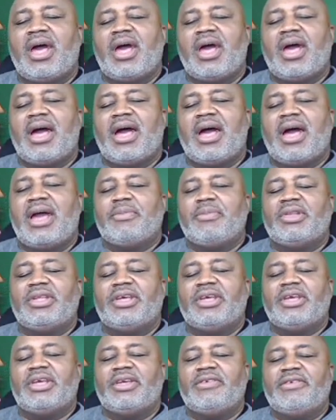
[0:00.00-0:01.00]
I
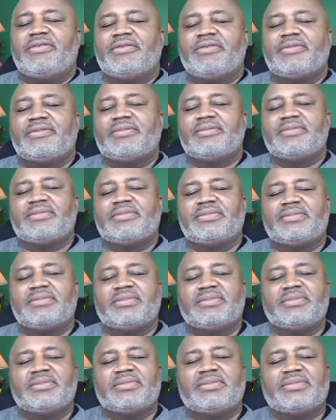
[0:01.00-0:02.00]
believe
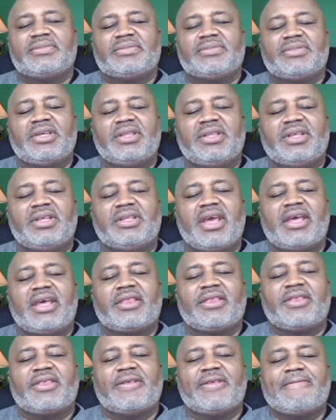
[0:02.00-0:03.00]
in the
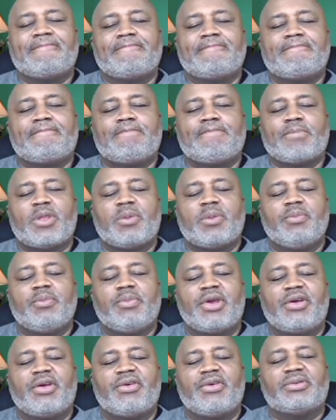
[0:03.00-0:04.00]
death,
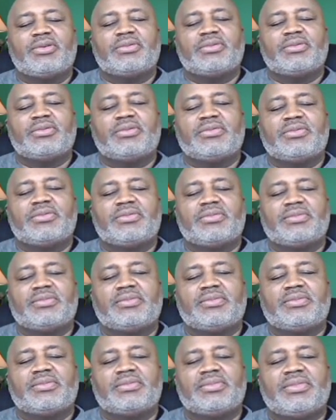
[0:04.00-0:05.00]
burial,
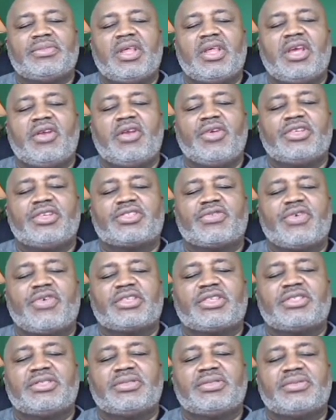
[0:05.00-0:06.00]
and
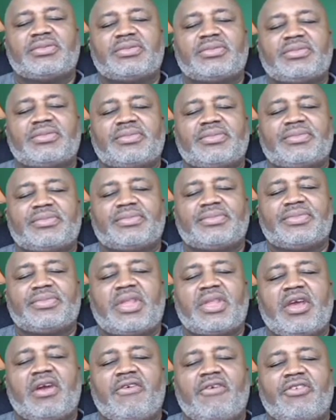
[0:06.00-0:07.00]
resurrection
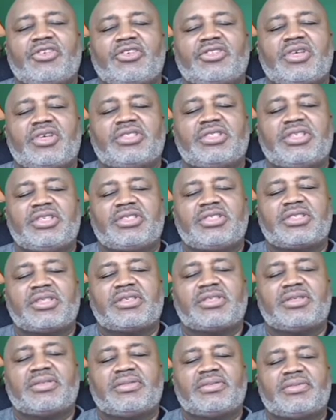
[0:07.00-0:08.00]
of your son
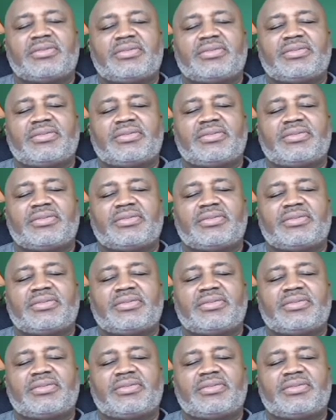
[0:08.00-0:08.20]
Jesus.